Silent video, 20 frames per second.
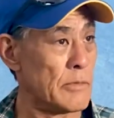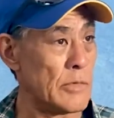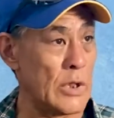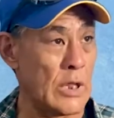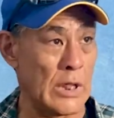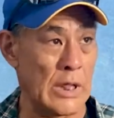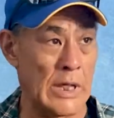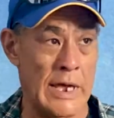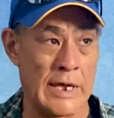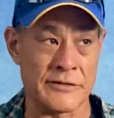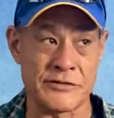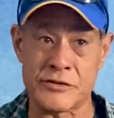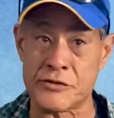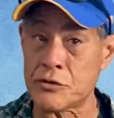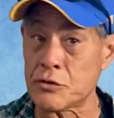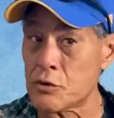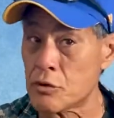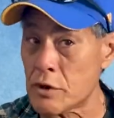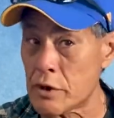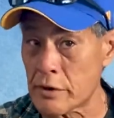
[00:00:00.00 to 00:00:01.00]
the last
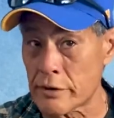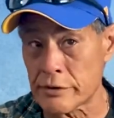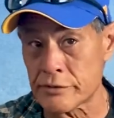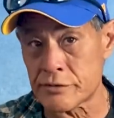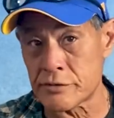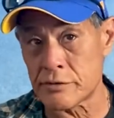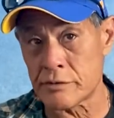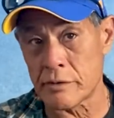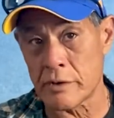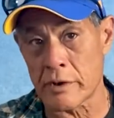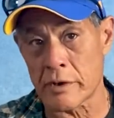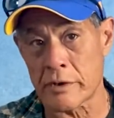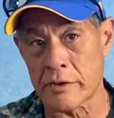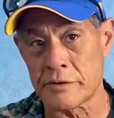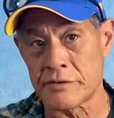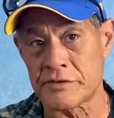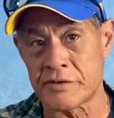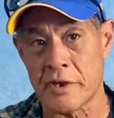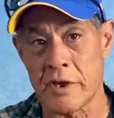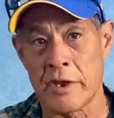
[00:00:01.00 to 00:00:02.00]
2 years, I'm
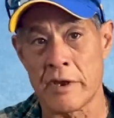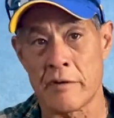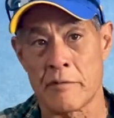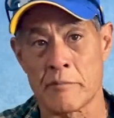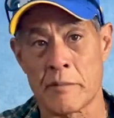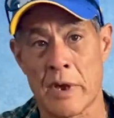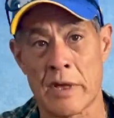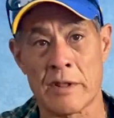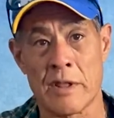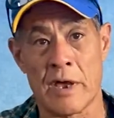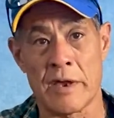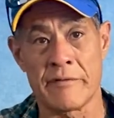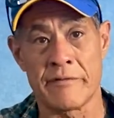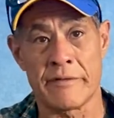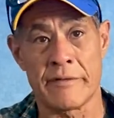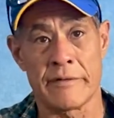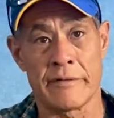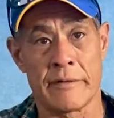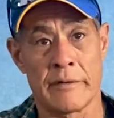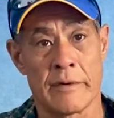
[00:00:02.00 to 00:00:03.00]
going to say, of my
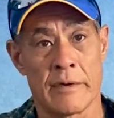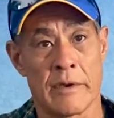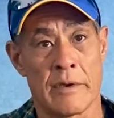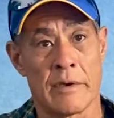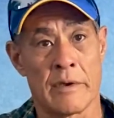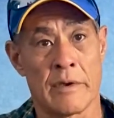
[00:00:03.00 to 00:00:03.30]
life. Okay.